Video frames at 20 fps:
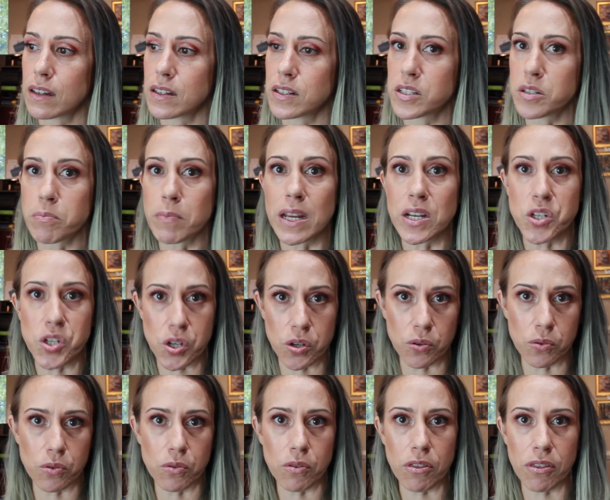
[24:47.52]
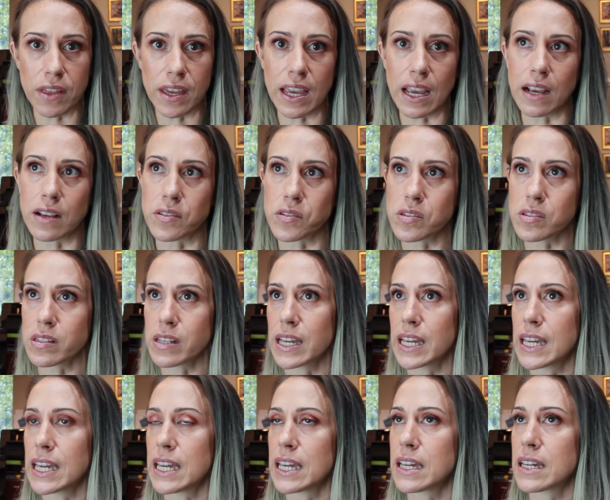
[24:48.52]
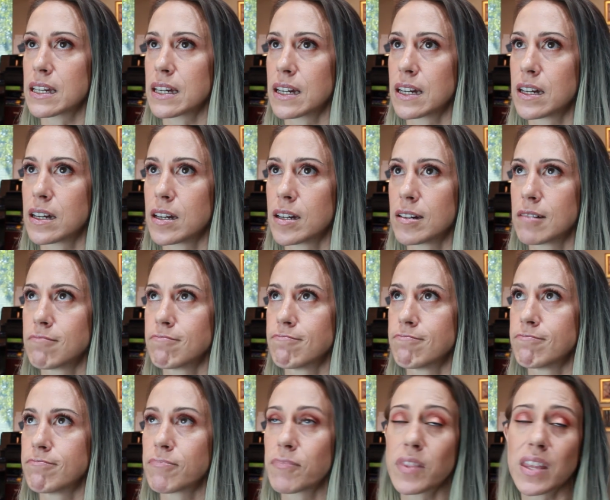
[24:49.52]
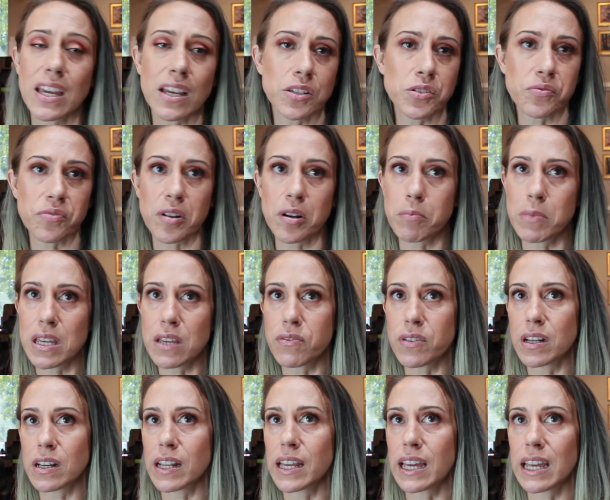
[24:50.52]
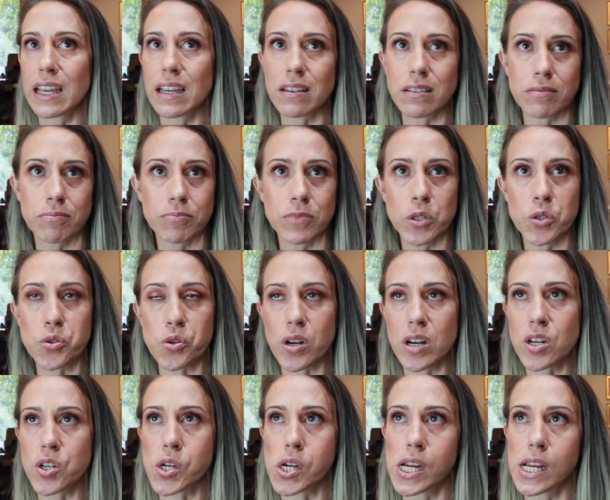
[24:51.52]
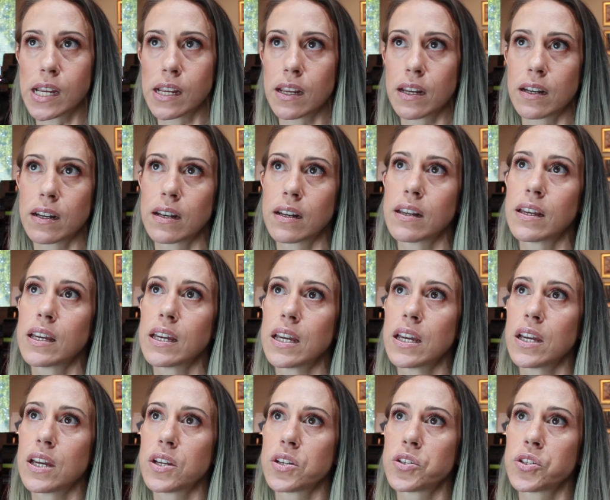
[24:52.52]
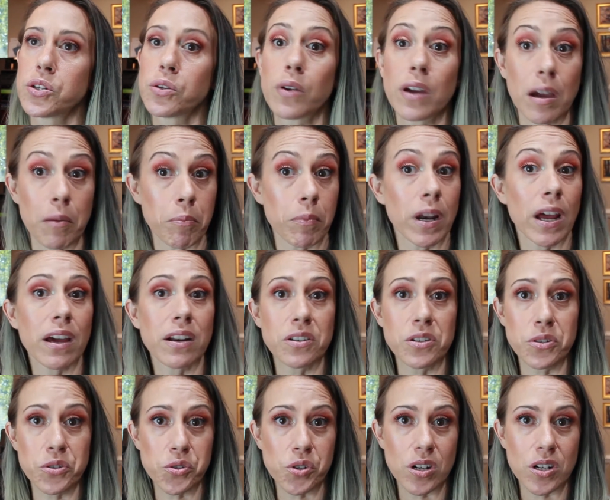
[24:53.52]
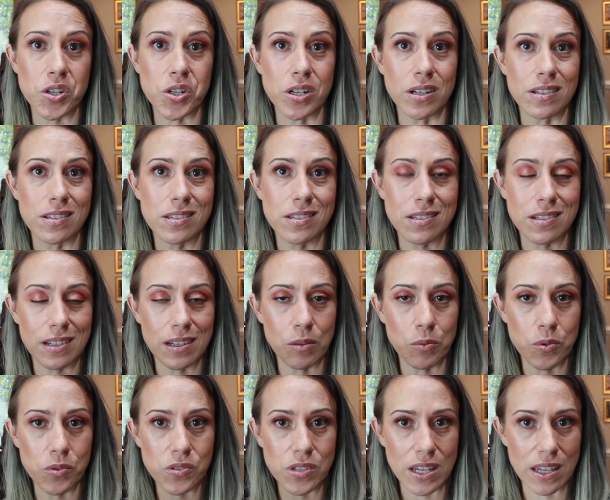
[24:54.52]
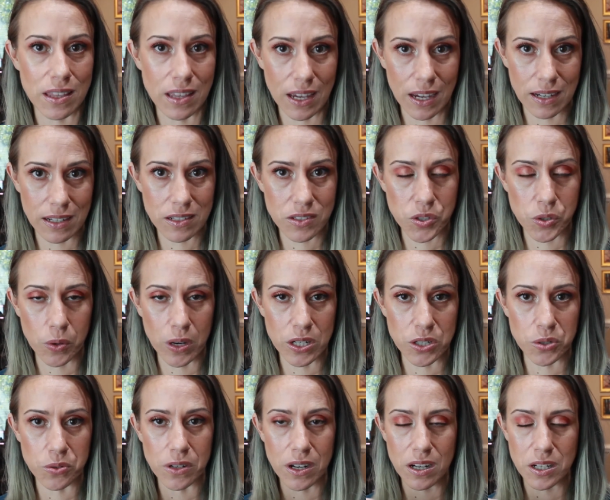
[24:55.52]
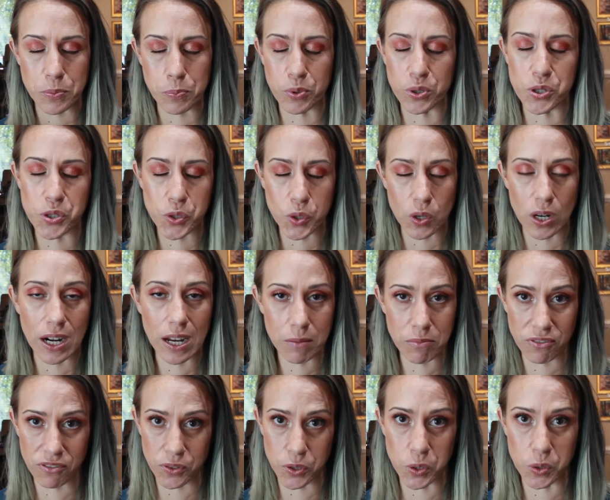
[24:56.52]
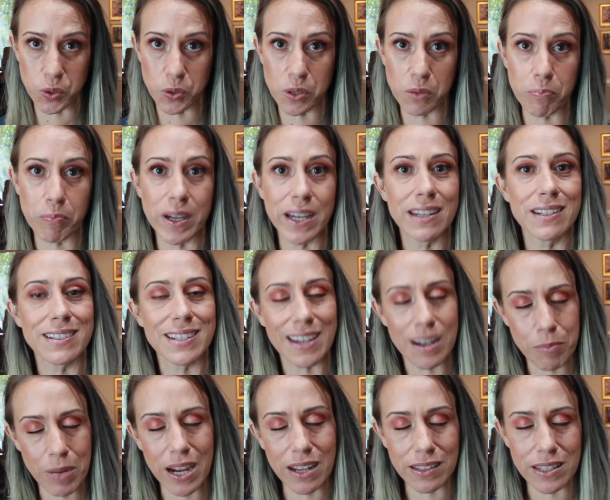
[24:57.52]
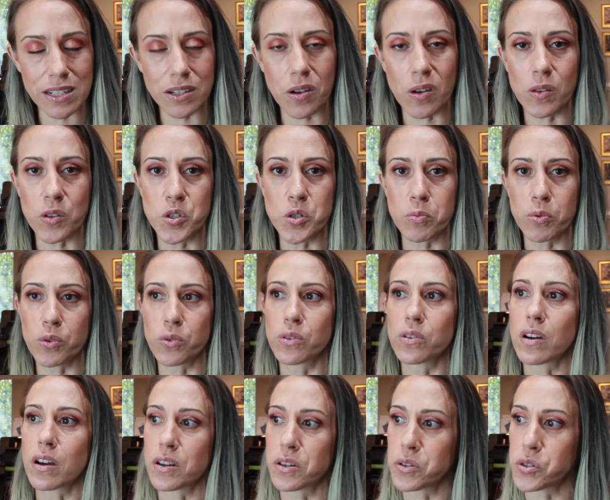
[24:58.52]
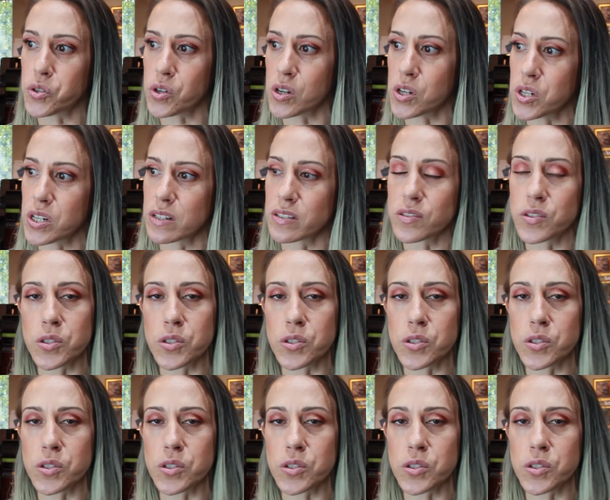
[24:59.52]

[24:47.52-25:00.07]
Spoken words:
dimensional things, like things from even like nutrition to, I'm not a nutritionist, I will say that, so I do not prescribe food, but I'm highly knowledgeable on nutrition,